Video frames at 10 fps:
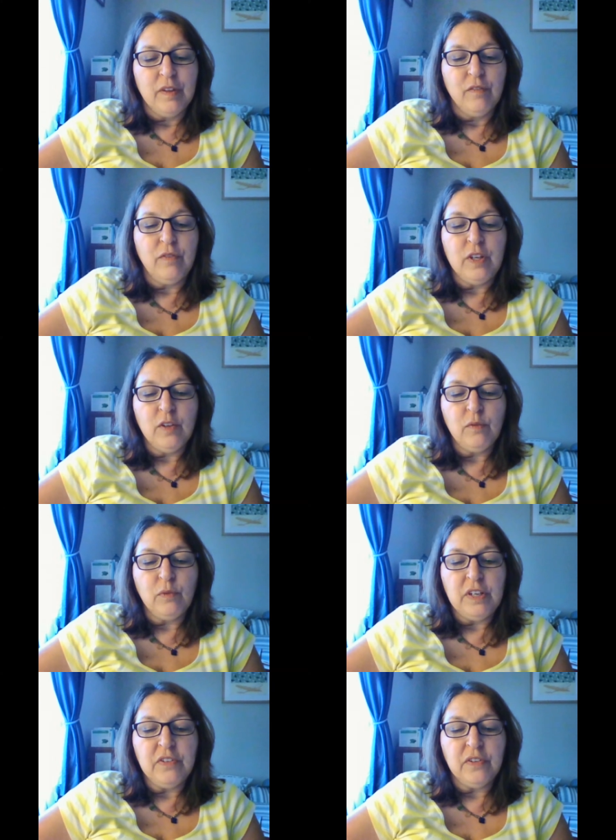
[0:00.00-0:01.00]
field
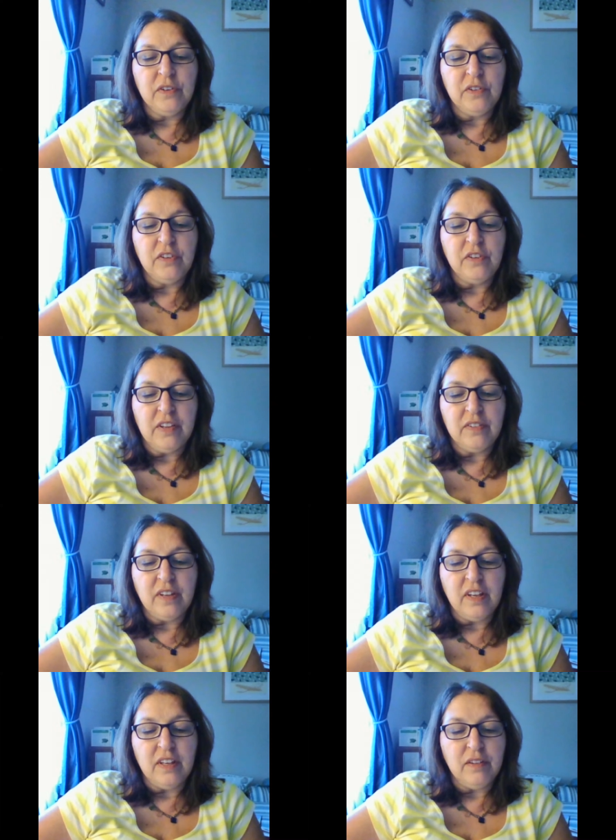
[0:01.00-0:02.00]
research
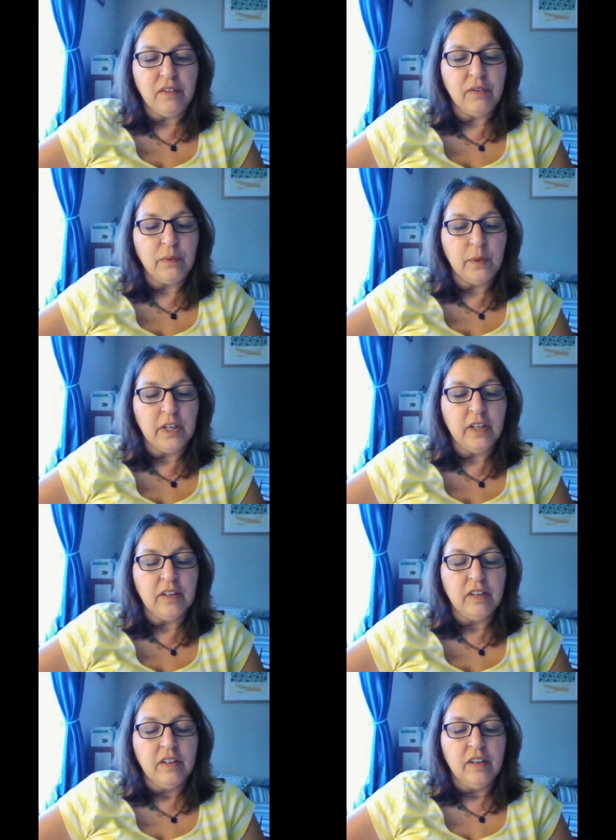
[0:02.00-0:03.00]
essay this week,
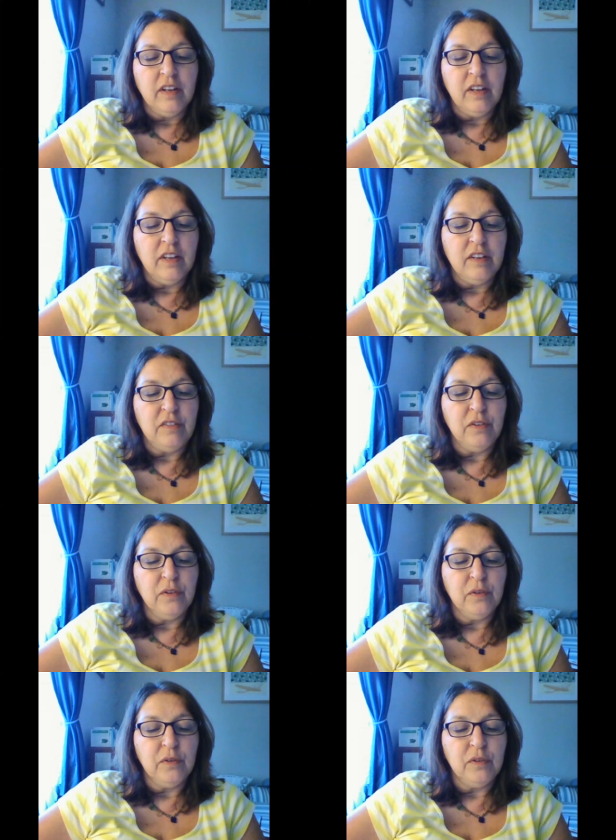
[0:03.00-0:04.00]
and
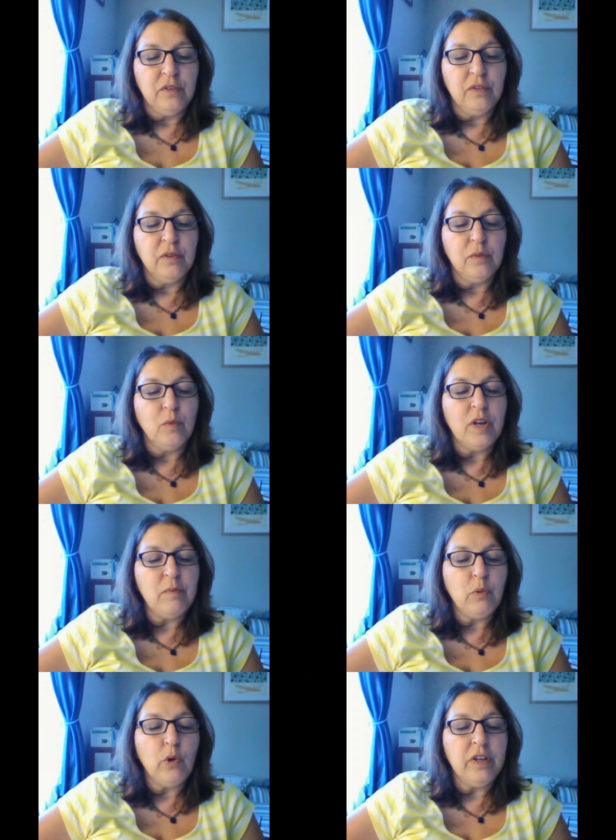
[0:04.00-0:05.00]
to do
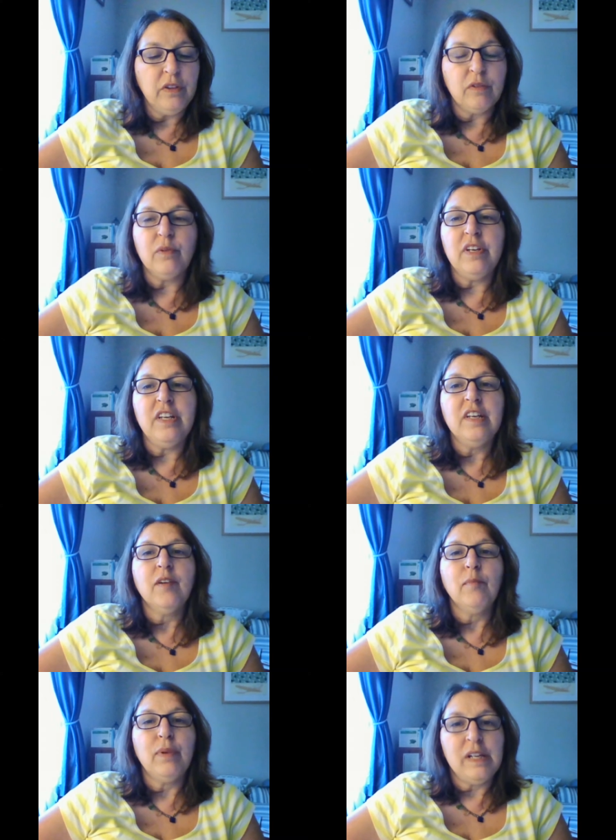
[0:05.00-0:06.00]
1.3
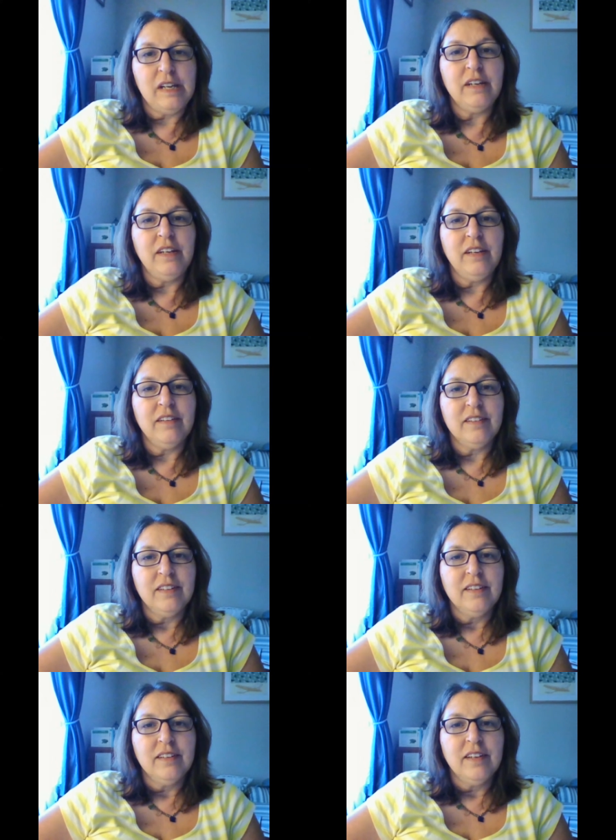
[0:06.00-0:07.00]
planning,
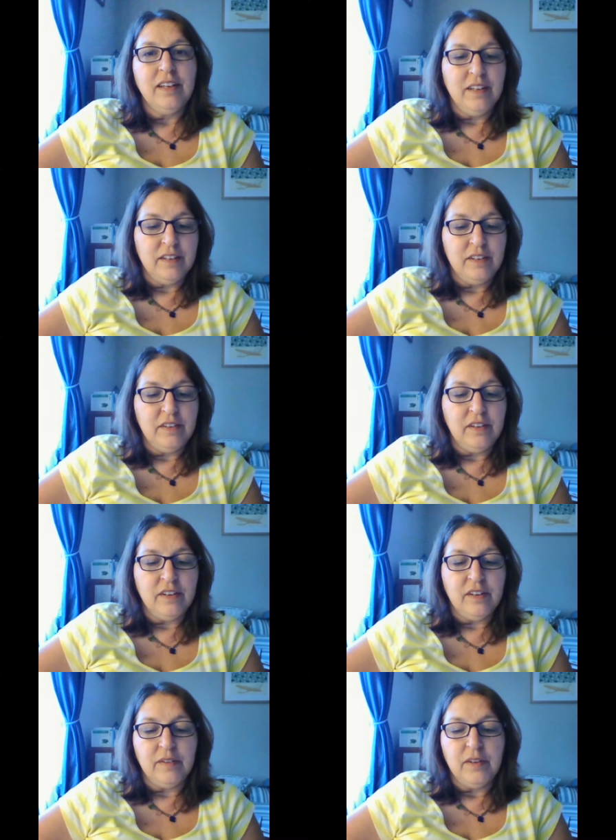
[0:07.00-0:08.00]
and
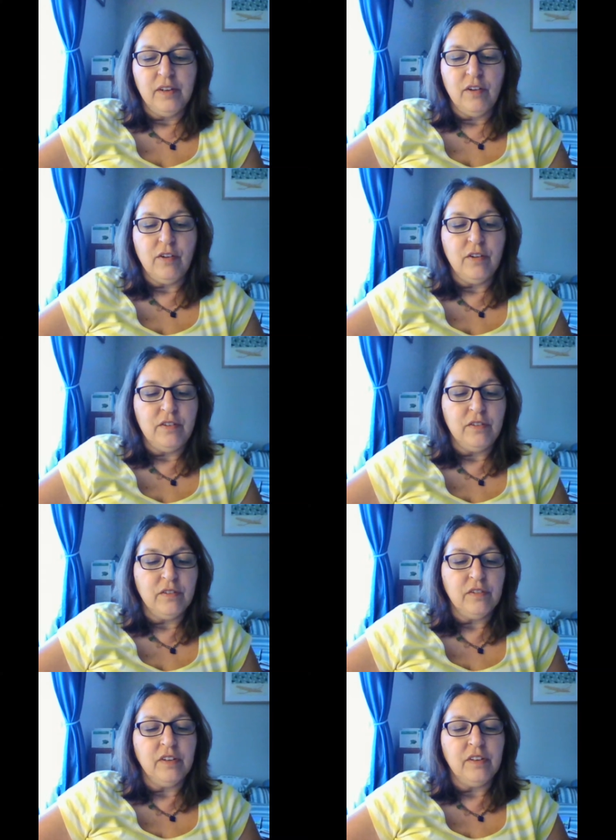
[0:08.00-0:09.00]
on
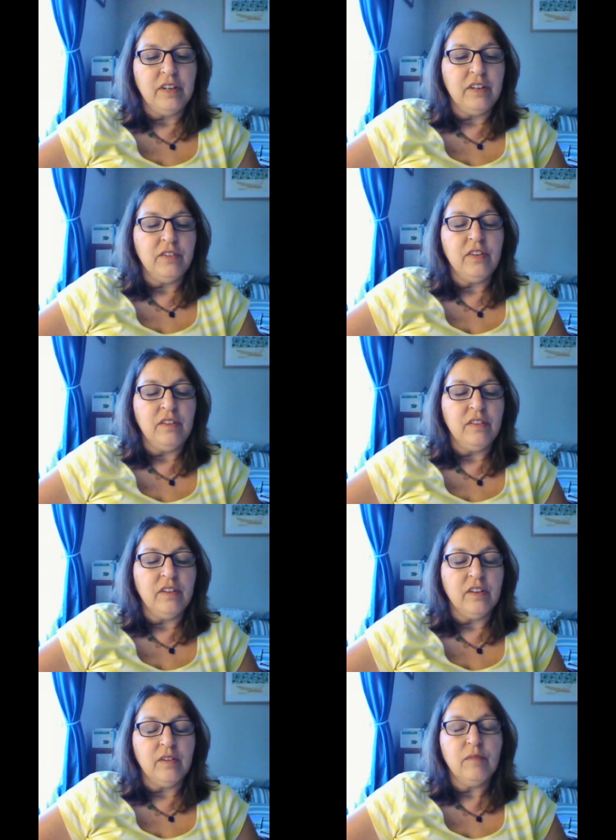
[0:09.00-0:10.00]
your and it's in
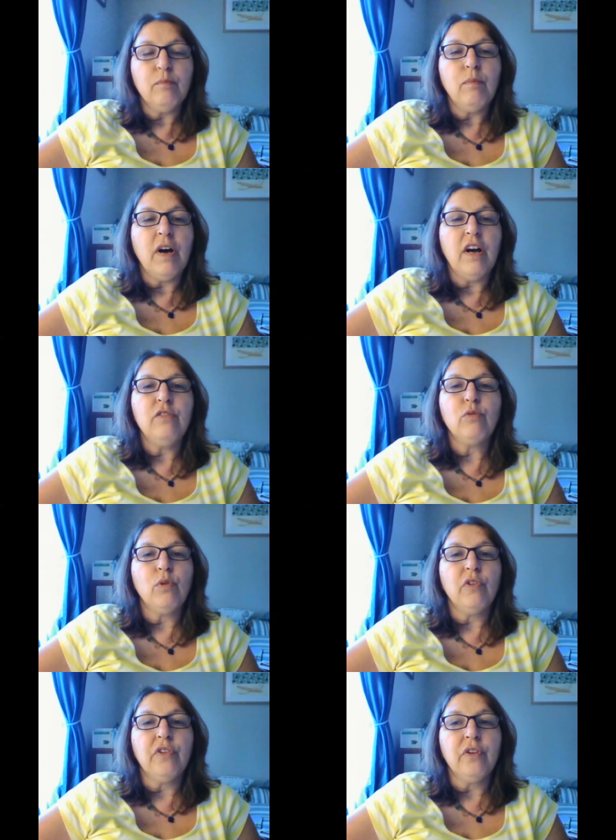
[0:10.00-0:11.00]
the
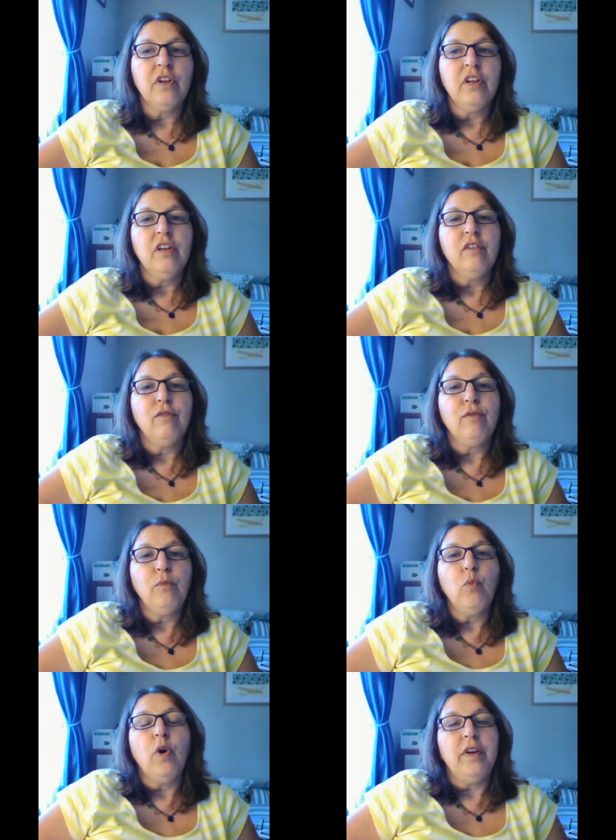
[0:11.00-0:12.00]
module
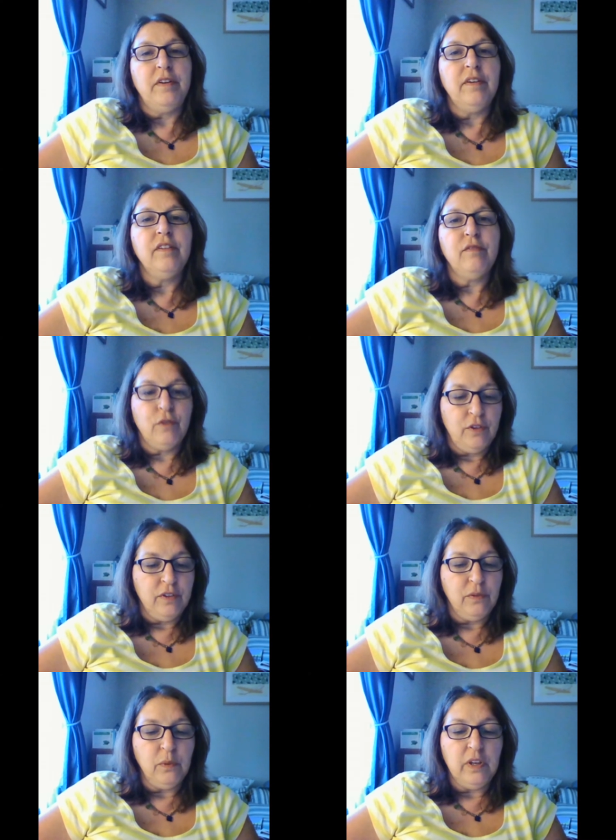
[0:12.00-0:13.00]
1 for
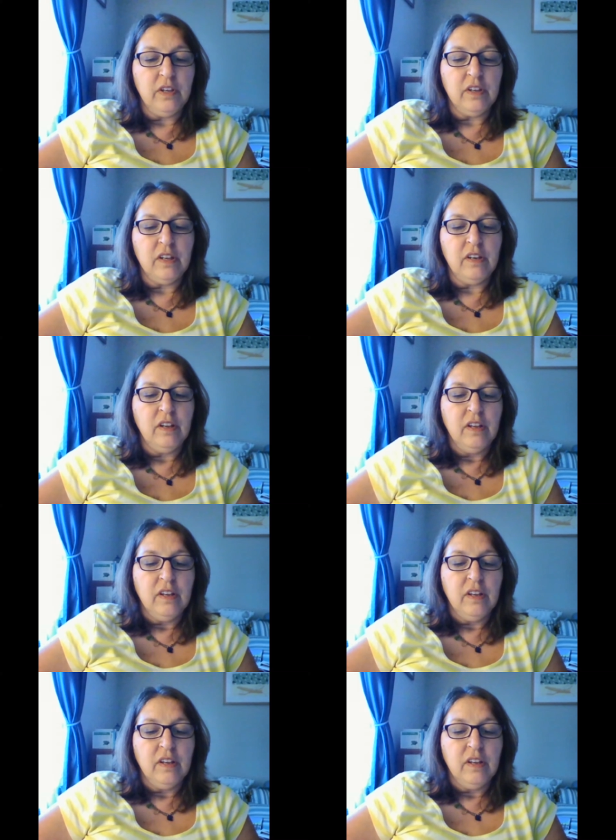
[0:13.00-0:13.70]
this week, and